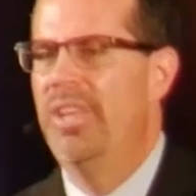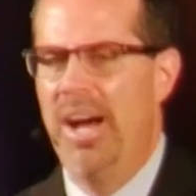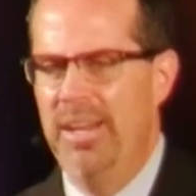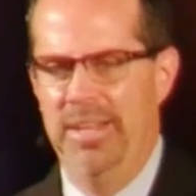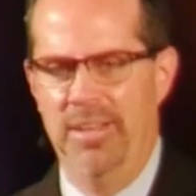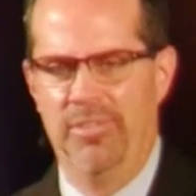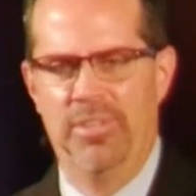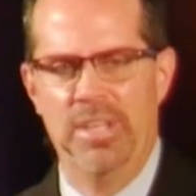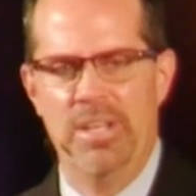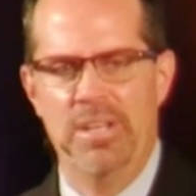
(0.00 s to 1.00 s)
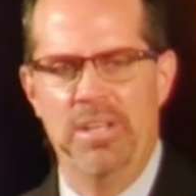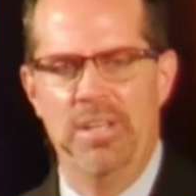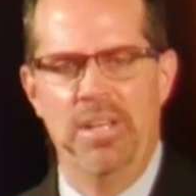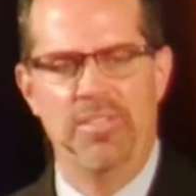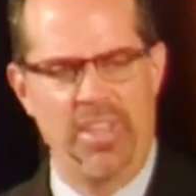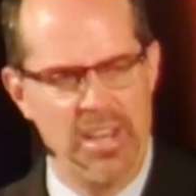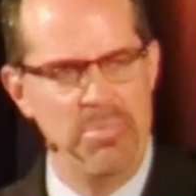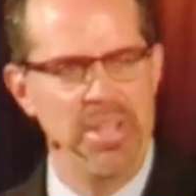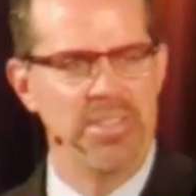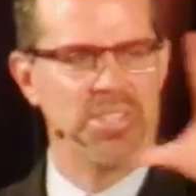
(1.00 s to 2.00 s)
godliness. It's going to
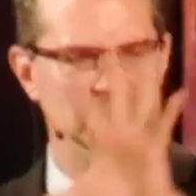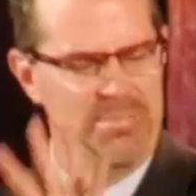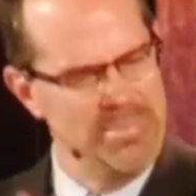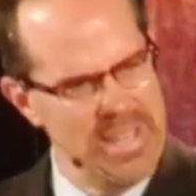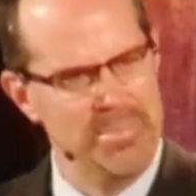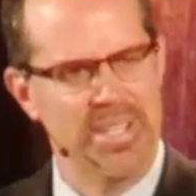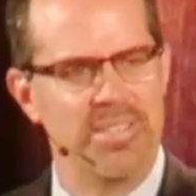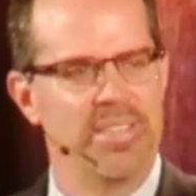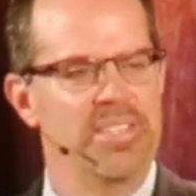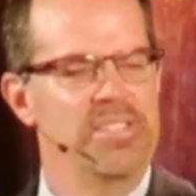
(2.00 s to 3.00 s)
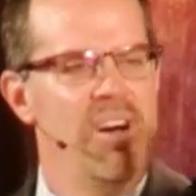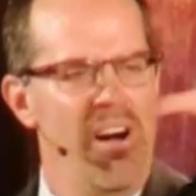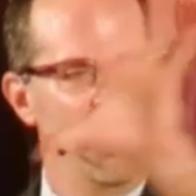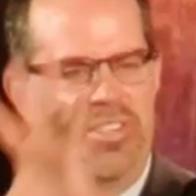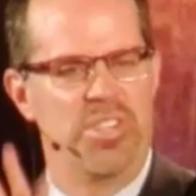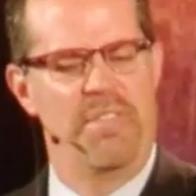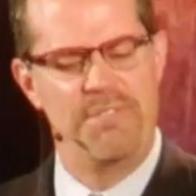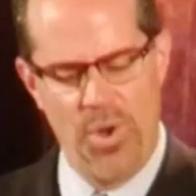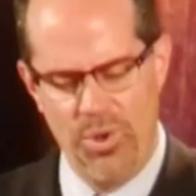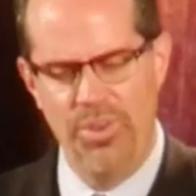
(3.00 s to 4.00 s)
be this commitment to the knowledge, the
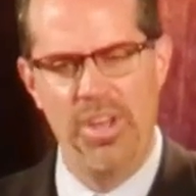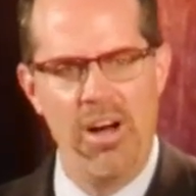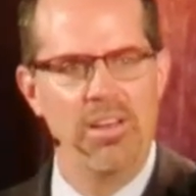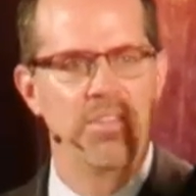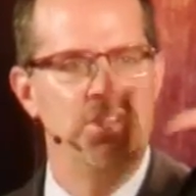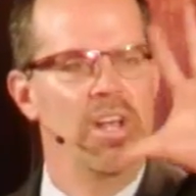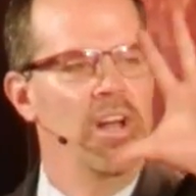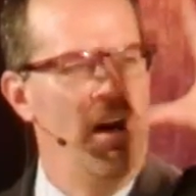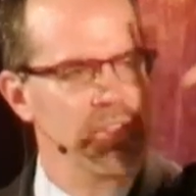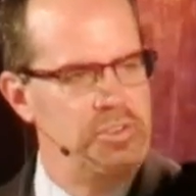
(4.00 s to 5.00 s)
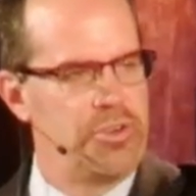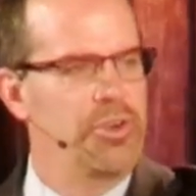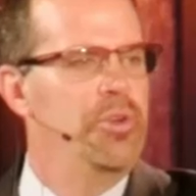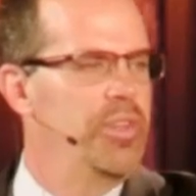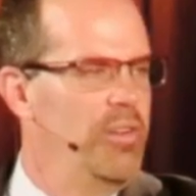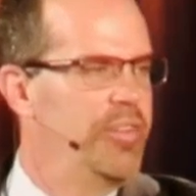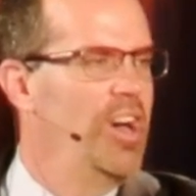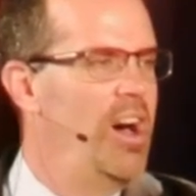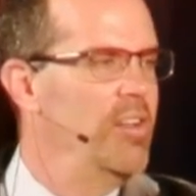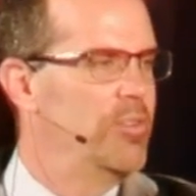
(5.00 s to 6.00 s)
full knowledge of the truth of
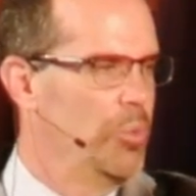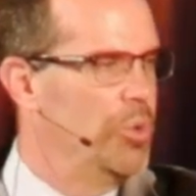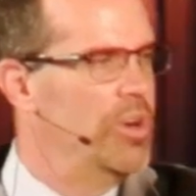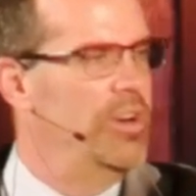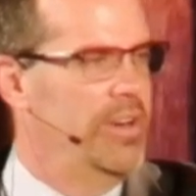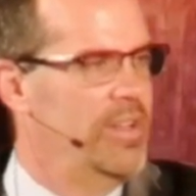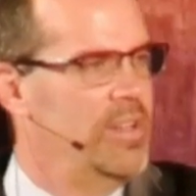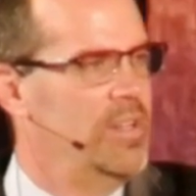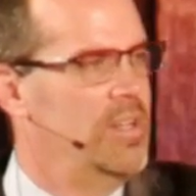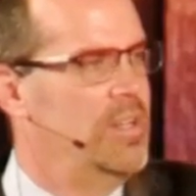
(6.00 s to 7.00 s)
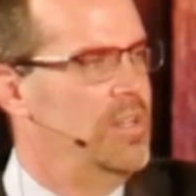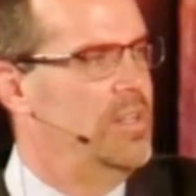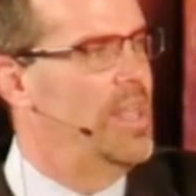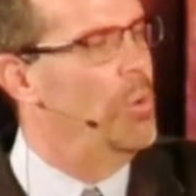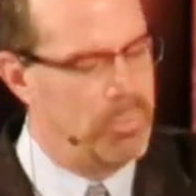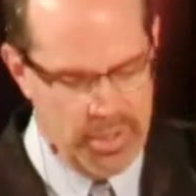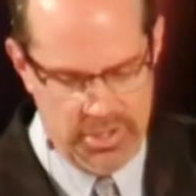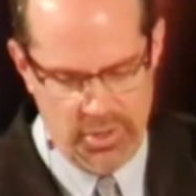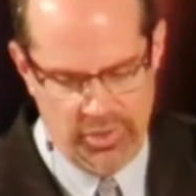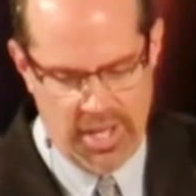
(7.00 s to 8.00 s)
God's word that will
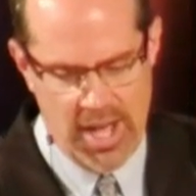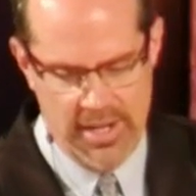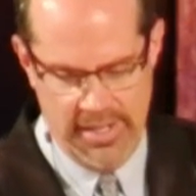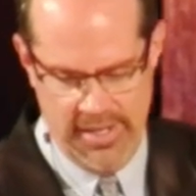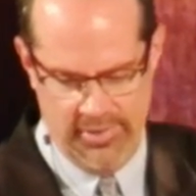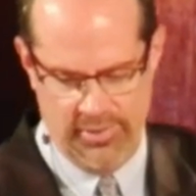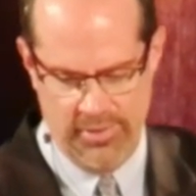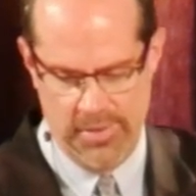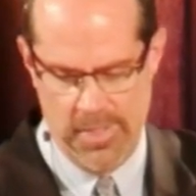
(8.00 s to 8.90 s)
produce godliness.